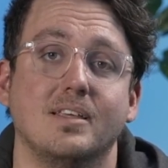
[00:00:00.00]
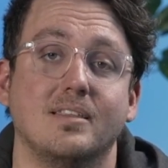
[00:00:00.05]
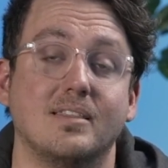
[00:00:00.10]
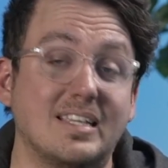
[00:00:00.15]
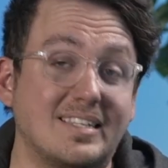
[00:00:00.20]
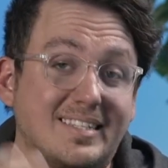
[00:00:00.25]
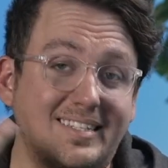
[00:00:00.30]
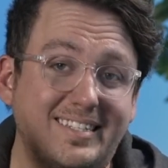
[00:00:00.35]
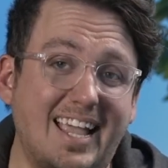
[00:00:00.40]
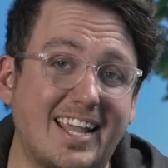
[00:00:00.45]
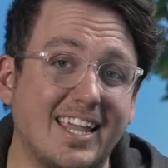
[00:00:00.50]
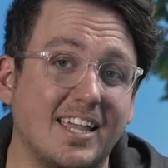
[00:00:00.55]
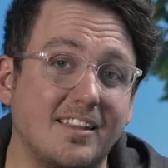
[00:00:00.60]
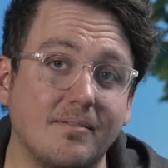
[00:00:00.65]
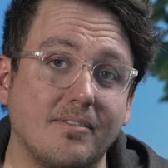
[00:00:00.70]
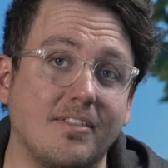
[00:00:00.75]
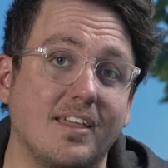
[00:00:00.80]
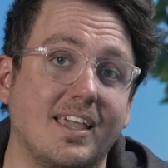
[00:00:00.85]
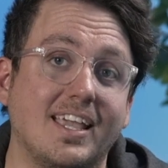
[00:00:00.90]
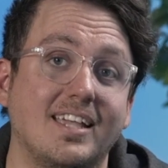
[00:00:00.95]
The
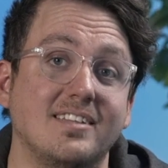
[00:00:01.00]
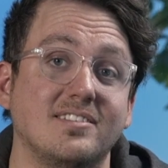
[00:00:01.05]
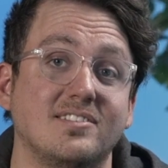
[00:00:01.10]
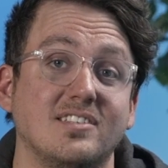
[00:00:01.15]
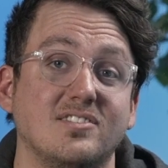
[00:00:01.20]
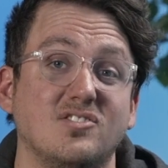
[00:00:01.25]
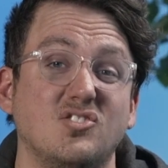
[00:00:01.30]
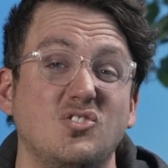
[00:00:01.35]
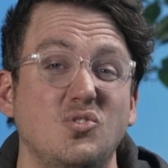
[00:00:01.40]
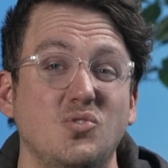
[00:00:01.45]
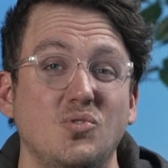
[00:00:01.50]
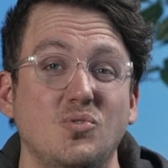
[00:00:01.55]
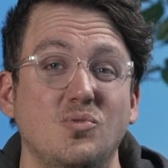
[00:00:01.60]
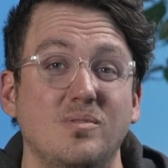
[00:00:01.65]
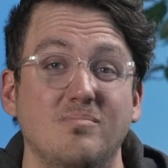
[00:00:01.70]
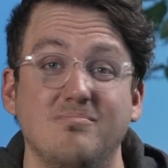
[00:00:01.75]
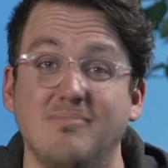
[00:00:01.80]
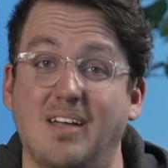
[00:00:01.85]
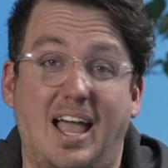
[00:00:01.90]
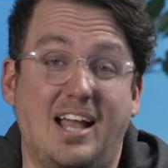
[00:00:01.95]
second thing is
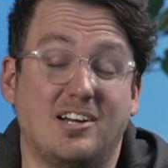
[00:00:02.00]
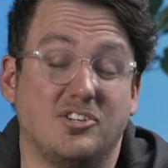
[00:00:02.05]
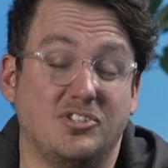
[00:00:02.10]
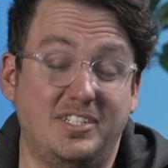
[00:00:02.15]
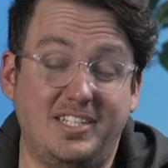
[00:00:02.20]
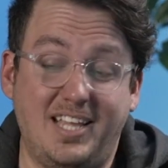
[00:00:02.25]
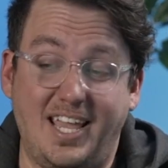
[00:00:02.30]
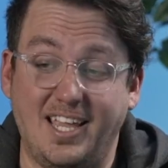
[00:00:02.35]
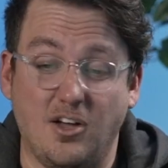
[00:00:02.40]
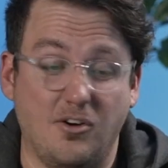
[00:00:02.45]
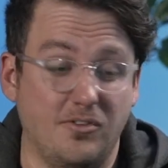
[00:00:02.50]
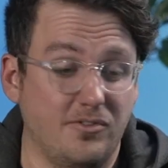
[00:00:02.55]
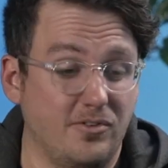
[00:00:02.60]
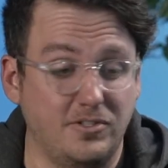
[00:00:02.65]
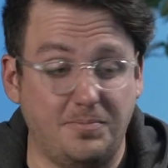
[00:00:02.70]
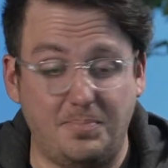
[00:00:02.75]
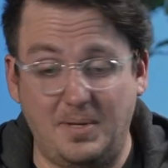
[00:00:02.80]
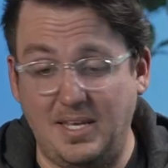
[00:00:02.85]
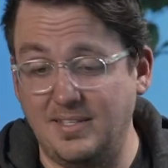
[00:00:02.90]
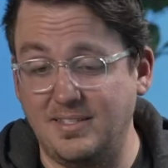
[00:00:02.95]
to actually take all
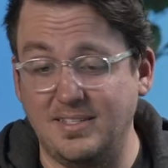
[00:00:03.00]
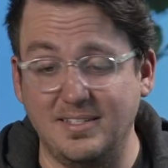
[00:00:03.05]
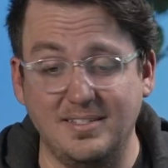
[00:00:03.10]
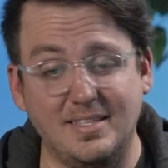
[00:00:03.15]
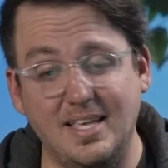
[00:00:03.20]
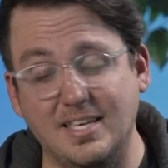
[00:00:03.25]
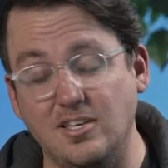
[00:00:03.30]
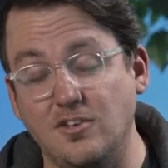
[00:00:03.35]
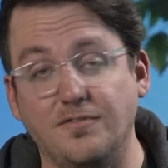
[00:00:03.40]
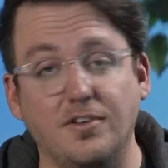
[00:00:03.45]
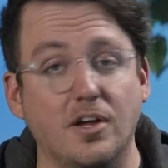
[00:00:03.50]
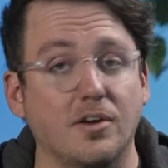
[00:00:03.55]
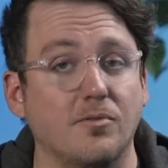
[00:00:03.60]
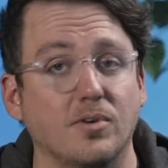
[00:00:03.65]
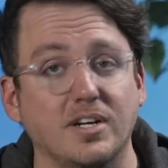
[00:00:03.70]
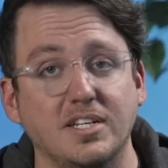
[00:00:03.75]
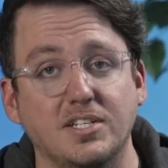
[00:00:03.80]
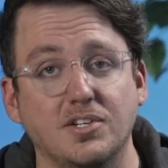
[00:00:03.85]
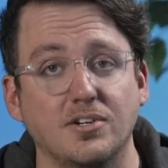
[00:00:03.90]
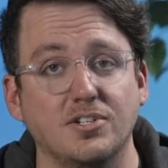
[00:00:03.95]
those pieces that you've done
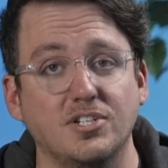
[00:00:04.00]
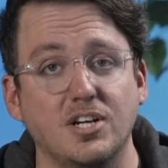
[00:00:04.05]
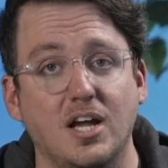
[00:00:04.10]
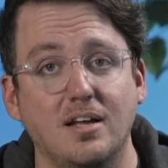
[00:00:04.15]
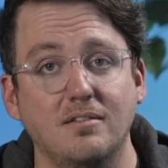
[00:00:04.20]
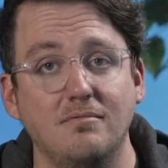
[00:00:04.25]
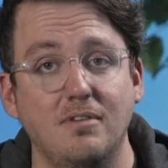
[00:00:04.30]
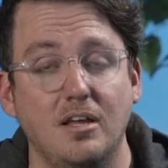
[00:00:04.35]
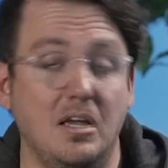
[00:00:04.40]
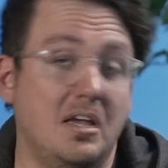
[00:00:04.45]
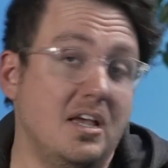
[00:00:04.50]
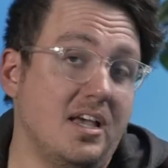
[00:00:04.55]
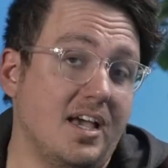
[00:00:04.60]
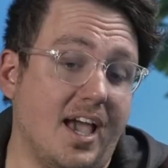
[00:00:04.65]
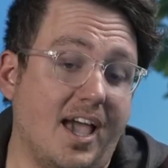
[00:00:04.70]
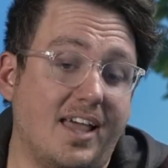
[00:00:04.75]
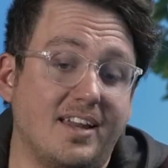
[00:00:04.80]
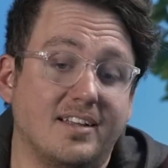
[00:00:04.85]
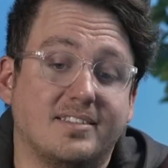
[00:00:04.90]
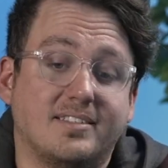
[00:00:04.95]
research on
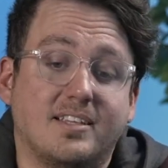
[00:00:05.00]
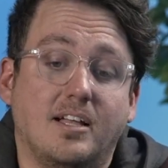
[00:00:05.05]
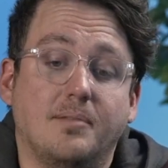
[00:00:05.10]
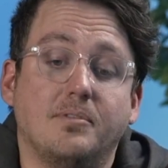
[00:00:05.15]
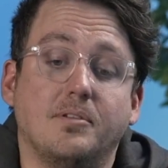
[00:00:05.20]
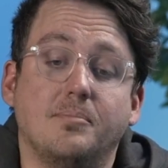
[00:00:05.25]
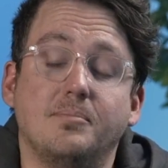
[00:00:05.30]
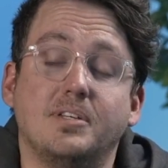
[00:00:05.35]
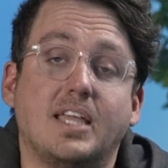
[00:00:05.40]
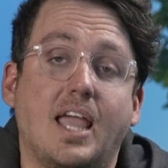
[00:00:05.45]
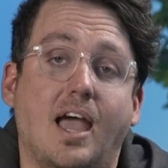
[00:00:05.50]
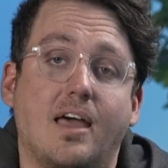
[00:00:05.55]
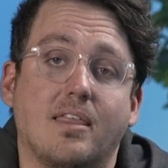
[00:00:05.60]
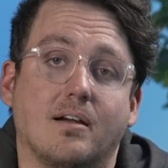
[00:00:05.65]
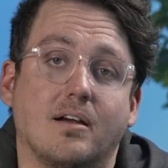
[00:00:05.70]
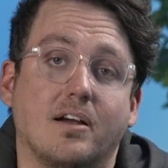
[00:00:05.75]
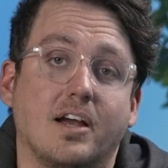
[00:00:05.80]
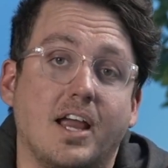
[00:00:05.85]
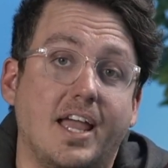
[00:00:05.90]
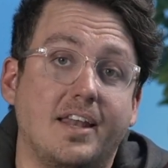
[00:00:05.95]
and assemble them
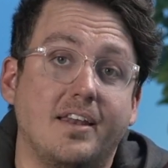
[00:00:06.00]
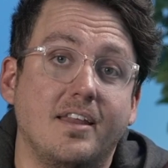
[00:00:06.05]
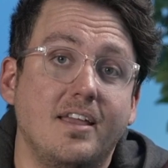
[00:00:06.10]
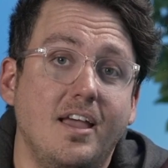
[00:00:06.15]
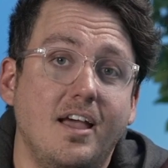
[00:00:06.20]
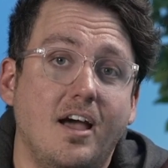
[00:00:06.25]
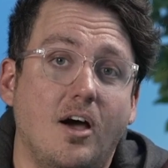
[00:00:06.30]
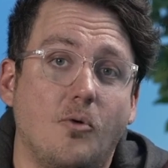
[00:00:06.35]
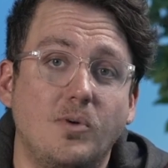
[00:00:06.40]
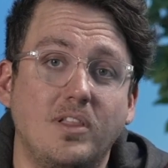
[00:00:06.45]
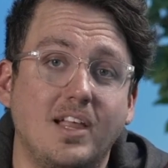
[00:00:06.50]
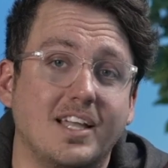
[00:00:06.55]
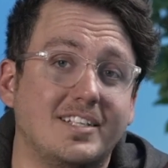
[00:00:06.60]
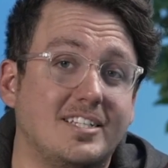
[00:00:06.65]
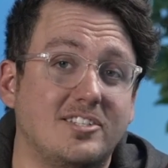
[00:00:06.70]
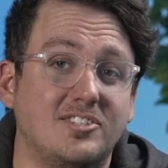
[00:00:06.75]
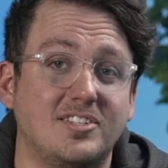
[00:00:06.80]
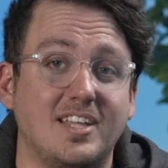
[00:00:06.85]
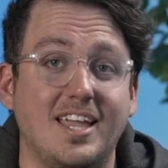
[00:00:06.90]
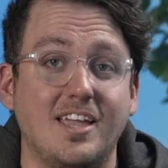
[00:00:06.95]
together. And we like
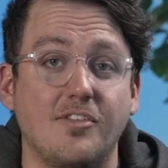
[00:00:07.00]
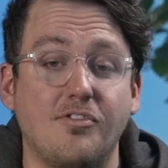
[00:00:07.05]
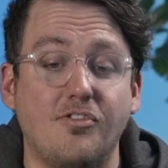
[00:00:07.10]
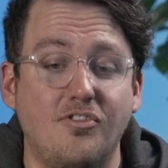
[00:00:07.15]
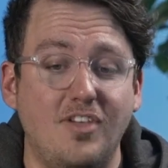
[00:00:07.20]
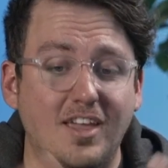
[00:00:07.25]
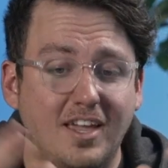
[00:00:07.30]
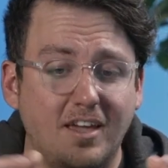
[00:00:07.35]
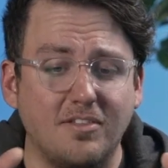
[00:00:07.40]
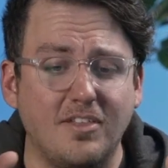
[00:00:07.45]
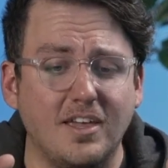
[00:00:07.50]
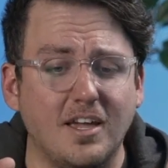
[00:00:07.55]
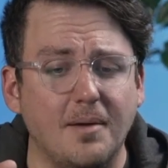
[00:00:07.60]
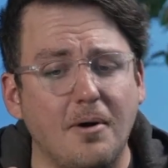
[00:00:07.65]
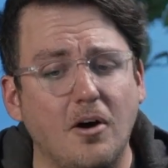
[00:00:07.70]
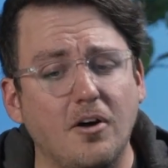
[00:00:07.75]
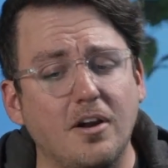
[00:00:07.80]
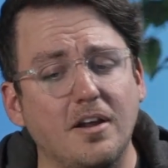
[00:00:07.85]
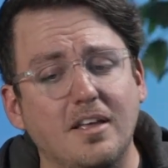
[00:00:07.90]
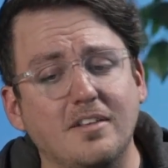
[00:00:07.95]
to say, think
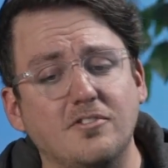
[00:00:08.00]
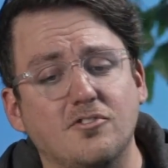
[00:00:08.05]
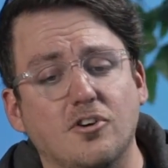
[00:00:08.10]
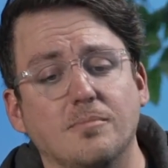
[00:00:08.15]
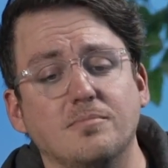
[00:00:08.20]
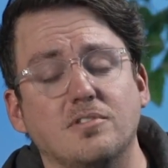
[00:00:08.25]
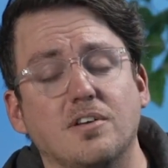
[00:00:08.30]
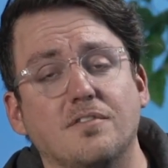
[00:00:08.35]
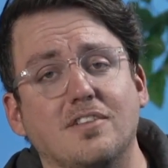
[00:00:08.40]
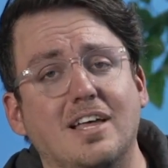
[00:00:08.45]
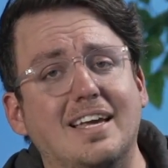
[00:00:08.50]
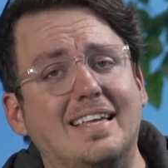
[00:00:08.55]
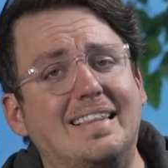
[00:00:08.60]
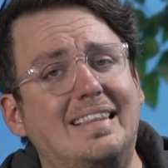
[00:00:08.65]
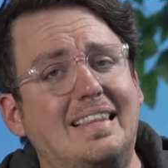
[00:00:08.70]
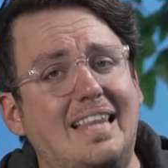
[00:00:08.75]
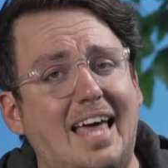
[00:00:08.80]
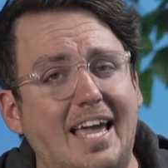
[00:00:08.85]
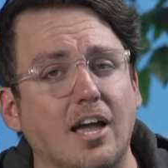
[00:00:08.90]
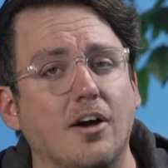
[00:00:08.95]
about it in terms of like
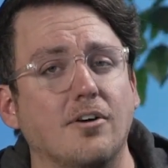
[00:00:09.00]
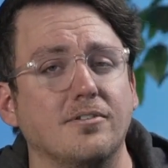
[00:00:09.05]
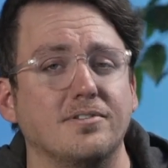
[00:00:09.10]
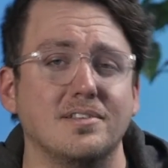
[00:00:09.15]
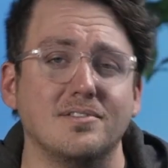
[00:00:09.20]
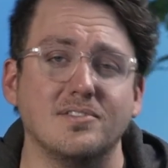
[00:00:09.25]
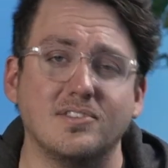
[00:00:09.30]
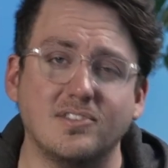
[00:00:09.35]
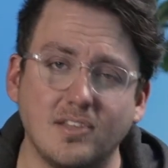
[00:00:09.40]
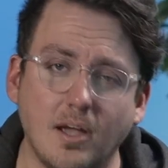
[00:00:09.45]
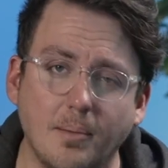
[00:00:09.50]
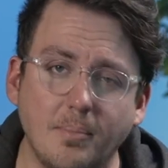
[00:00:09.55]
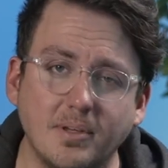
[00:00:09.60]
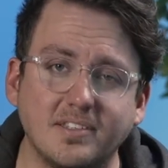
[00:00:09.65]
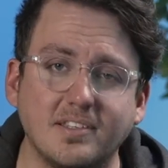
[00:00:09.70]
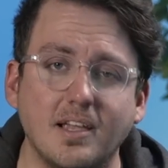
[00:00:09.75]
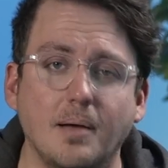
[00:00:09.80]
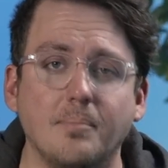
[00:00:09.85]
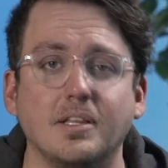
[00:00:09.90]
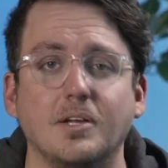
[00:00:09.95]
Legos and some
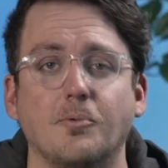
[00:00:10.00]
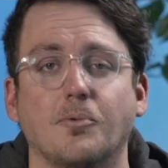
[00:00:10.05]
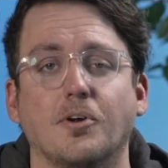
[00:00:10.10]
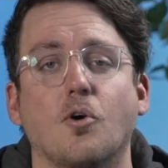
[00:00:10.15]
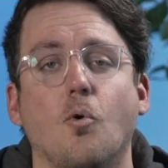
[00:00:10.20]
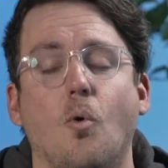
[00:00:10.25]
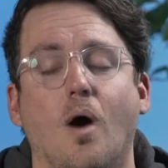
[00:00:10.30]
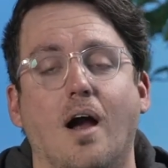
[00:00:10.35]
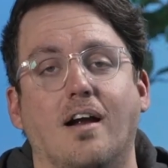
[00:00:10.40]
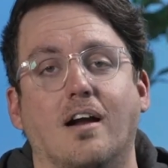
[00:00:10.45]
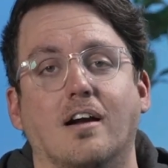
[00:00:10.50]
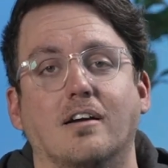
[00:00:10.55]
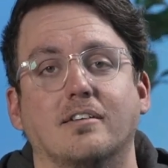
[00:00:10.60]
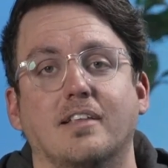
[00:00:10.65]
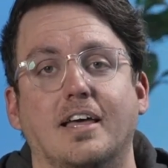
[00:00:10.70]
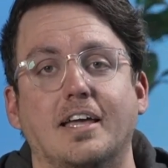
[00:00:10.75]
assembly required.